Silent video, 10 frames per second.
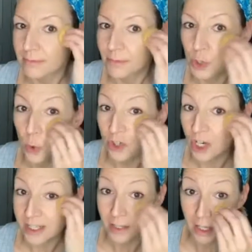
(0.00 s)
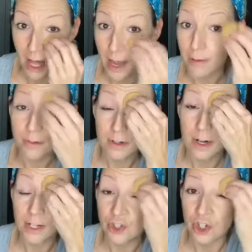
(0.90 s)
you were just on the live. I
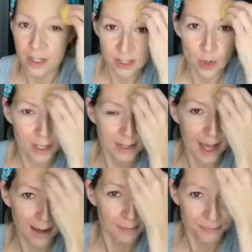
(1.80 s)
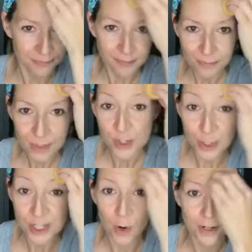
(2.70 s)
just taught that. So I
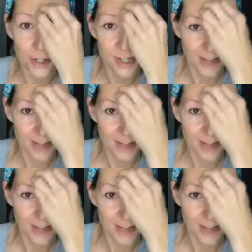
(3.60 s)
don't understand.